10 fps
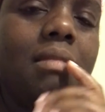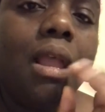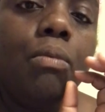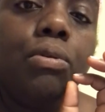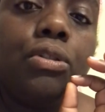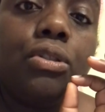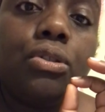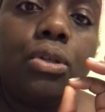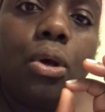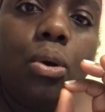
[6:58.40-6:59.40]
It was
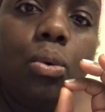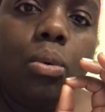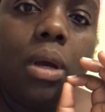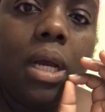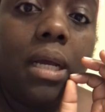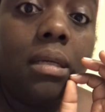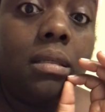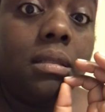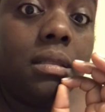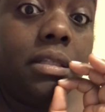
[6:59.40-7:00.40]
so
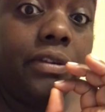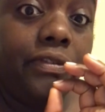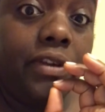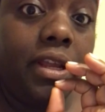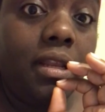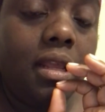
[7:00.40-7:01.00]
different.